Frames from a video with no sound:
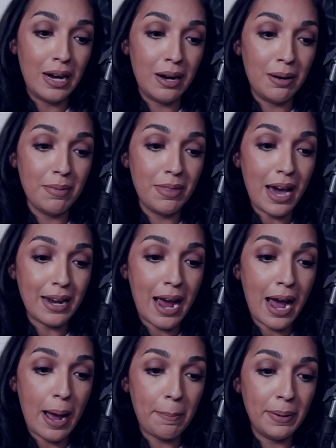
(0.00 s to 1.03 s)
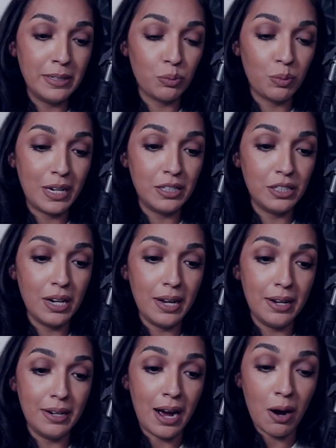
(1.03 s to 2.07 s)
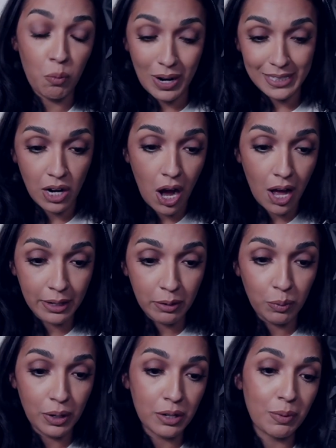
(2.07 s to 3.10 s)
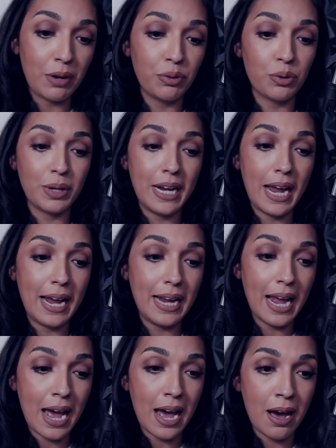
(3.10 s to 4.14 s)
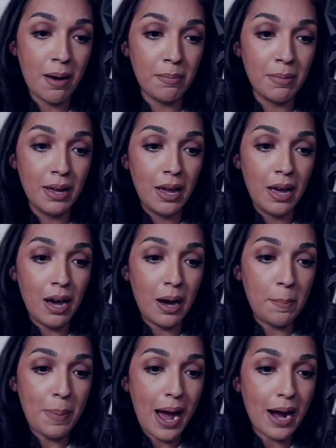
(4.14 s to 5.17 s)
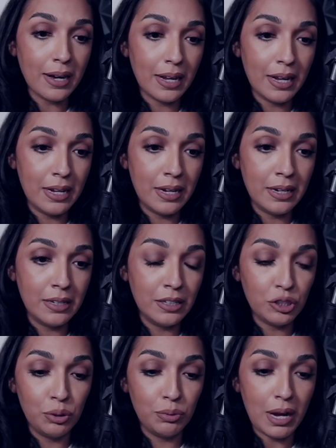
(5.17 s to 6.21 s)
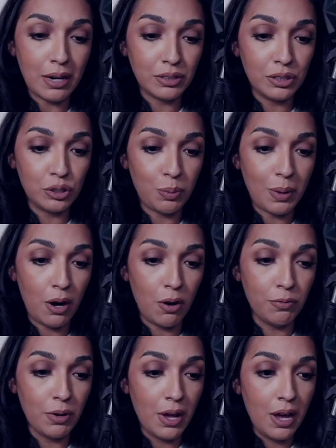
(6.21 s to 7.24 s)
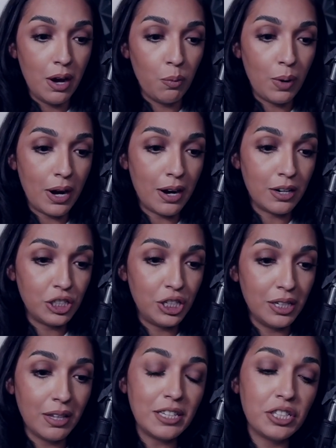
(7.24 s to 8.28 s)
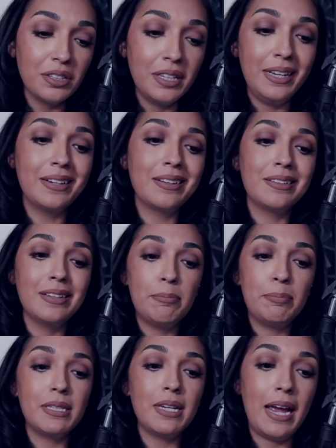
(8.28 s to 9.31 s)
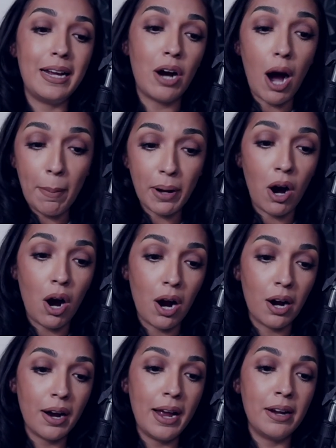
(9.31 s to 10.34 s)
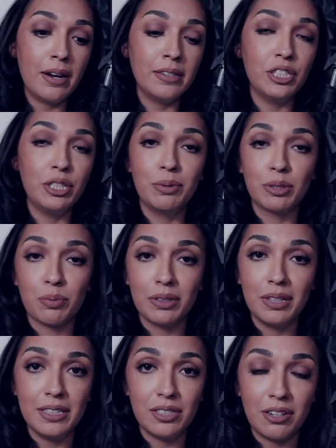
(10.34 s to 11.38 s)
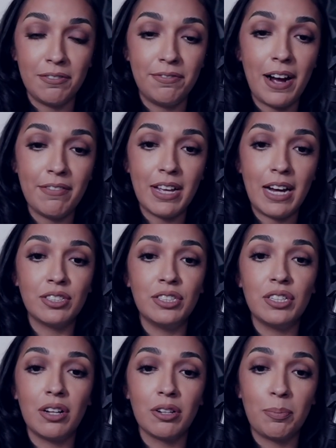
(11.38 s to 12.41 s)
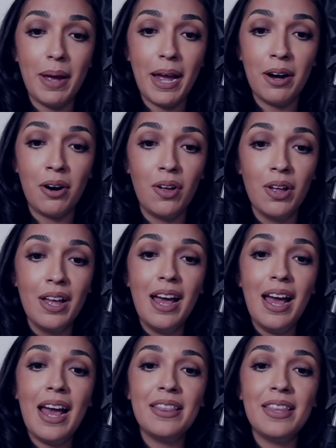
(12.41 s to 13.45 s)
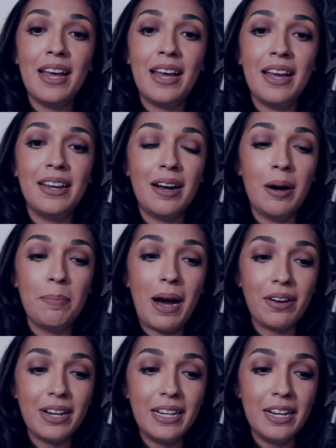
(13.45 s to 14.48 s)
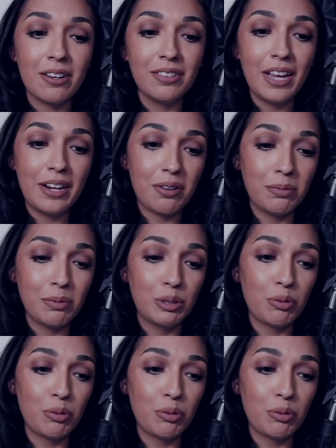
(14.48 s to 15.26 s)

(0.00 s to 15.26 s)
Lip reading: That happened when in West Hollywood around 3 a.m. Back in 2012, where she allegedly clipped a cop car and she was released on a $5,000 bail. And then about a year later, it was